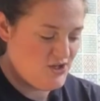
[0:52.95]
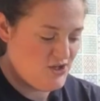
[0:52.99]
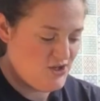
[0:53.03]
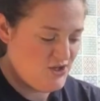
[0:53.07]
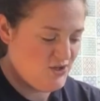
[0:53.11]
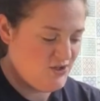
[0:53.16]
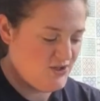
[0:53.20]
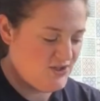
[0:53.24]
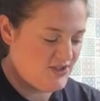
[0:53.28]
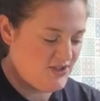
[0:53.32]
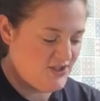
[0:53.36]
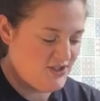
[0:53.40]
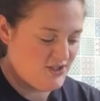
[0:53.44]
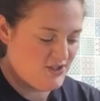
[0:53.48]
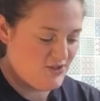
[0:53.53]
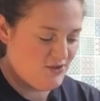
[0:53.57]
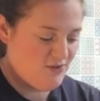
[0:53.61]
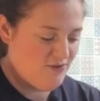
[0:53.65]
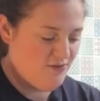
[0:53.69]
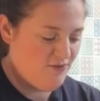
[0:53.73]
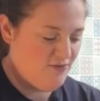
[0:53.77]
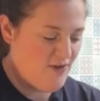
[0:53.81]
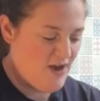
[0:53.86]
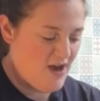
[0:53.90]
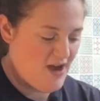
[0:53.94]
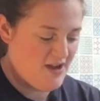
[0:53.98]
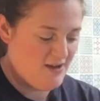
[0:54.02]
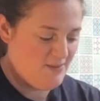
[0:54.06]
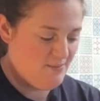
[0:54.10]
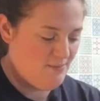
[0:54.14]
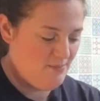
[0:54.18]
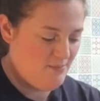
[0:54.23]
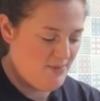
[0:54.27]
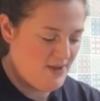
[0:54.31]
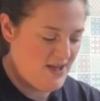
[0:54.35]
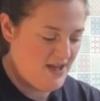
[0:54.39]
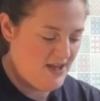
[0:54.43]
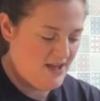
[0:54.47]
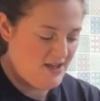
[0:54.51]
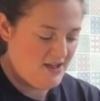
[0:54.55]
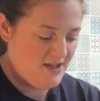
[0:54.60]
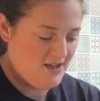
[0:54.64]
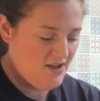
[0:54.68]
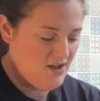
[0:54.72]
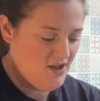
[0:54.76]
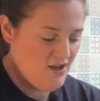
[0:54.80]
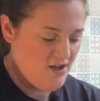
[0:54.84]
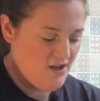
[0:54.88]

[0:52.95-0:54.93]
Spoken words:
use the sort of fine bit